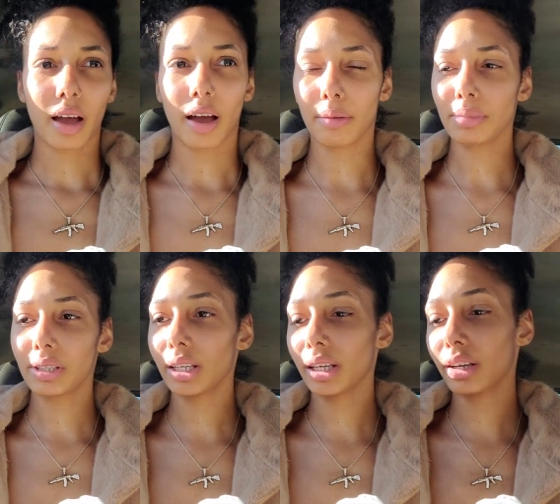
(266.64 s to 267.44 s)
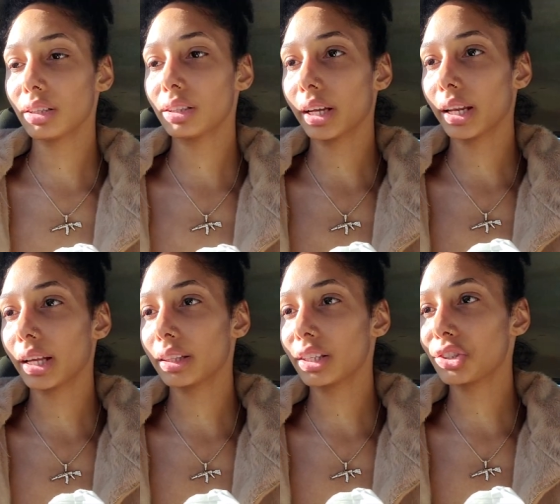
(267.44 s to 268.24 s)
I'm sitting here looking
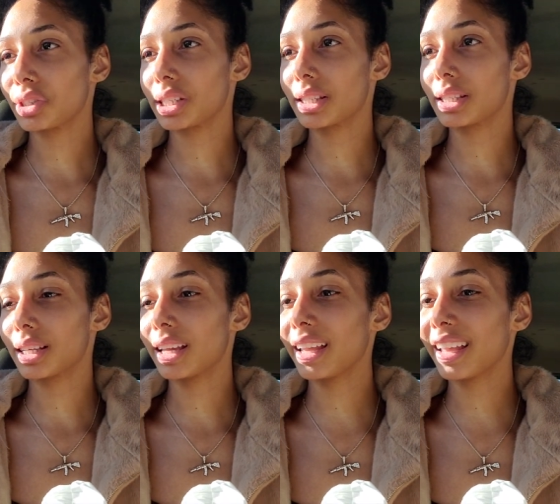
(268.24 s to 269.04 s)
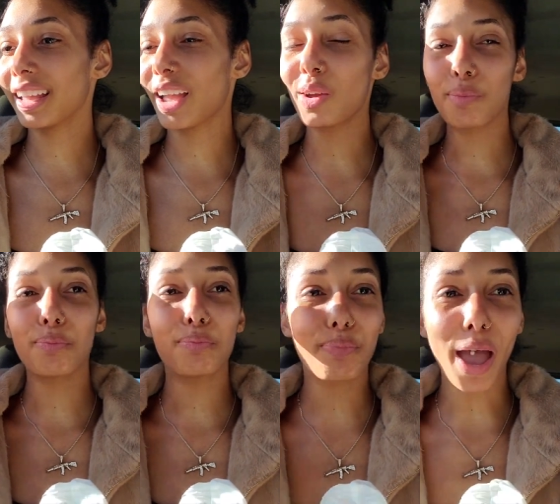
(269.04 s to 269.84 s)
at this receipt and
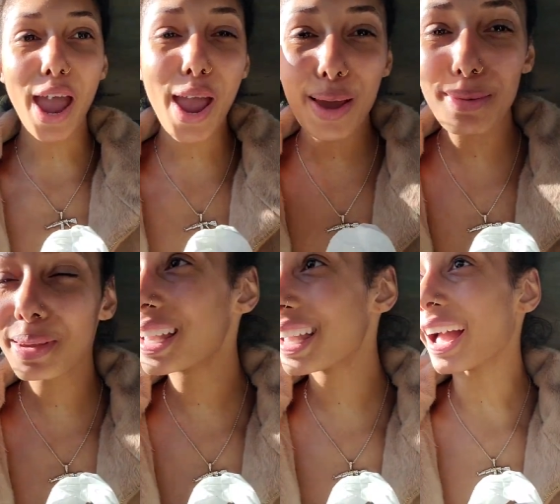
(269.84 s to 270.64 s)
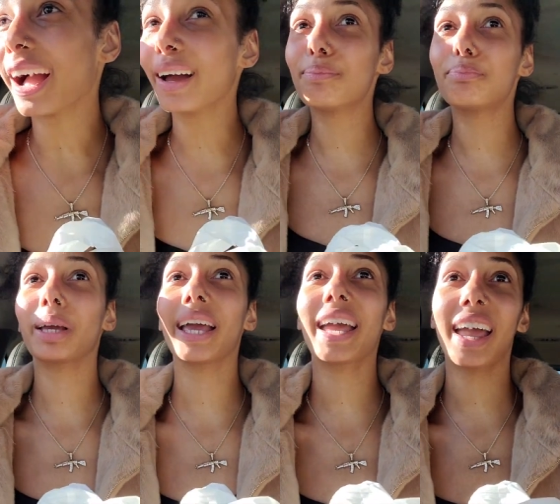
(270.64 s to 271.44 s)
baby, I'm
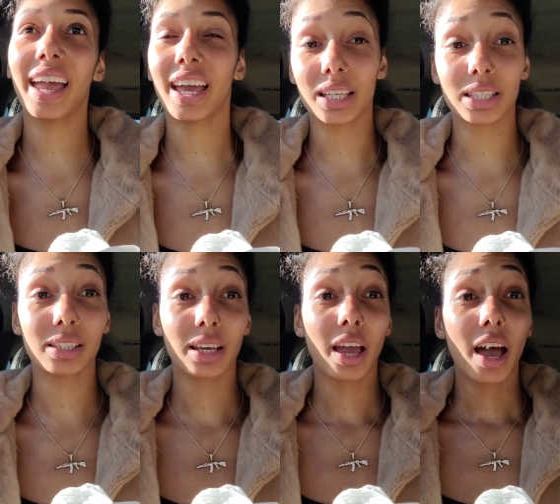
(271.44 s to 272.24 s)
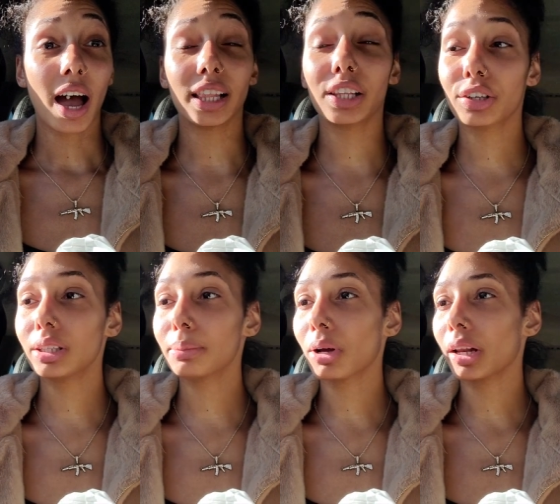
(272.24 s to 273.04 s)
pissed. I
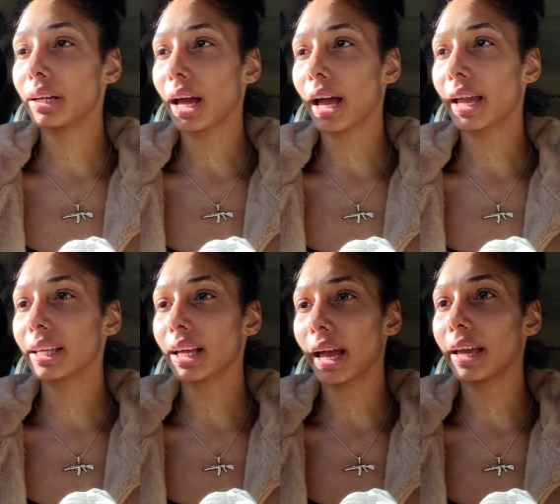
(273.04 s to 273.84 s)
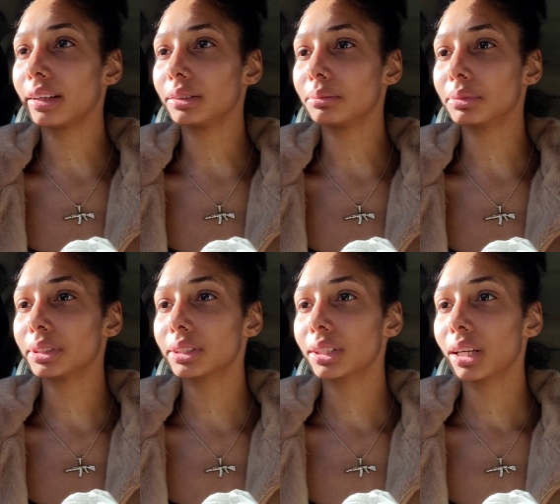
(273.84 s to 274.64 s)
literally bought nine items.
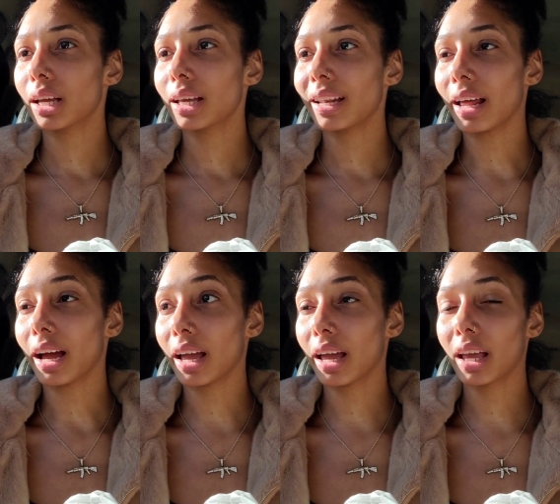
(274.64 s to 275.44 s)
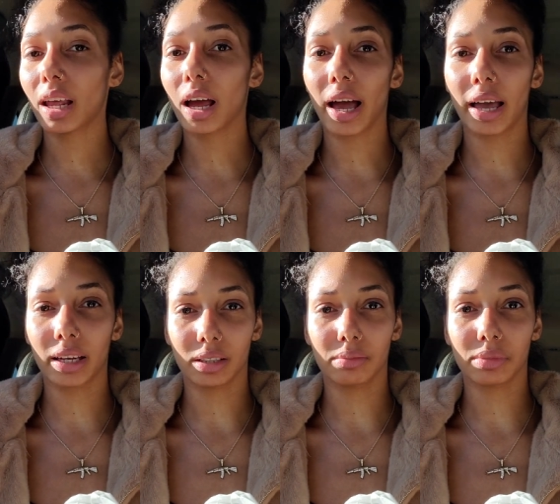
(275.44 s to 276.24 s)
Nine
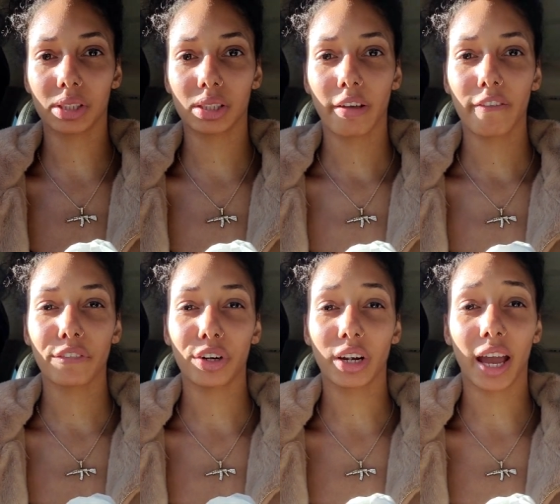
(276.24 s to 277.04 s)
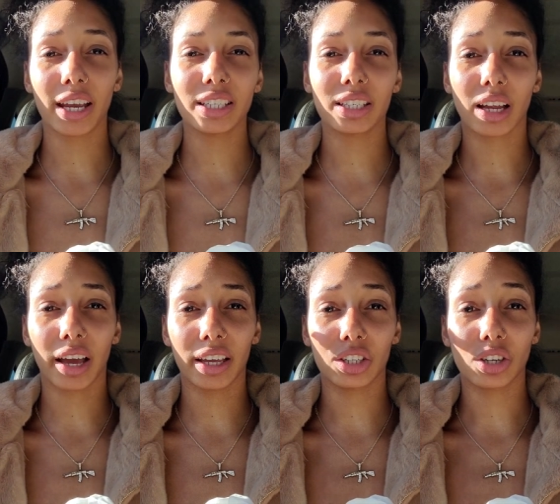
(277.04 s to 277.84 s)
items for
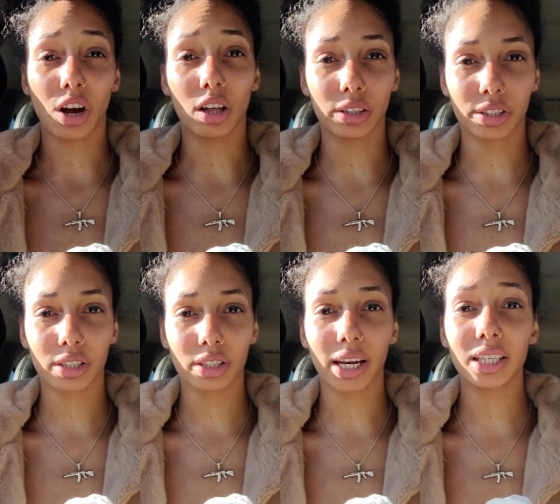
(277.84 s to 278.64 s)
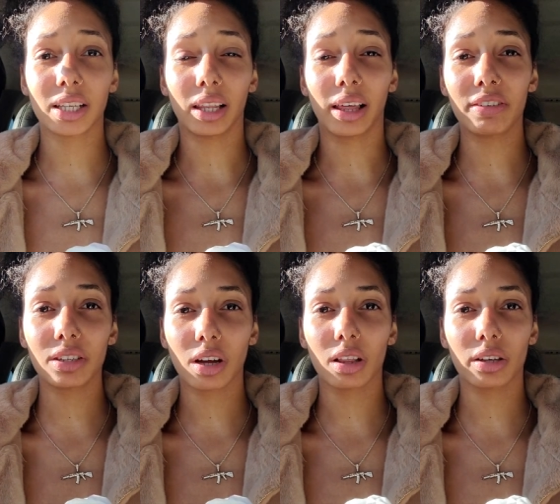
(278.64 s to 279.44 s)
$99. That is
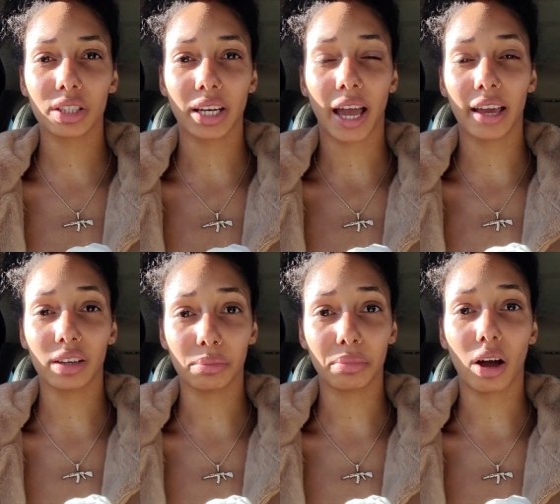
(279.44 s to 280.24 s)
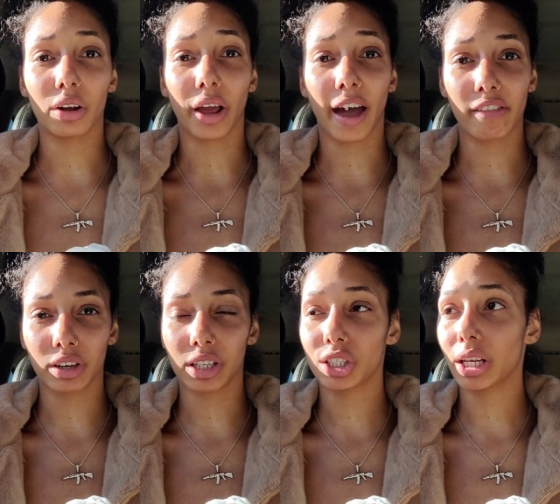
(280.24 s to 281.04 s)
$11 an item on
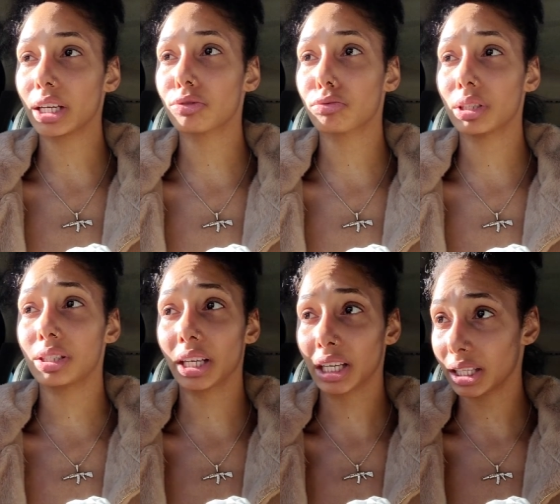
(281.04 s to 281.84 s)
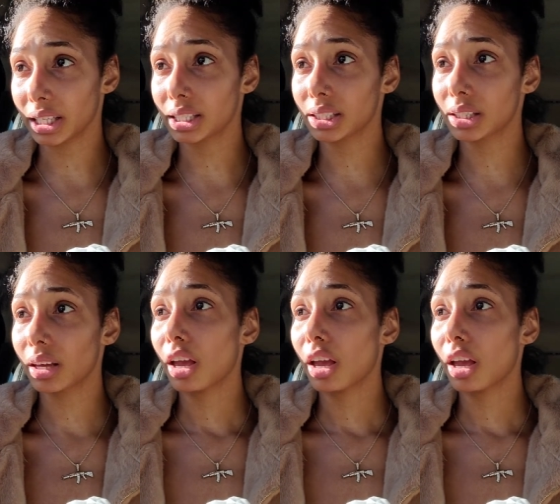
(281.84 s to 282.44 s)
average. That is ridiculous.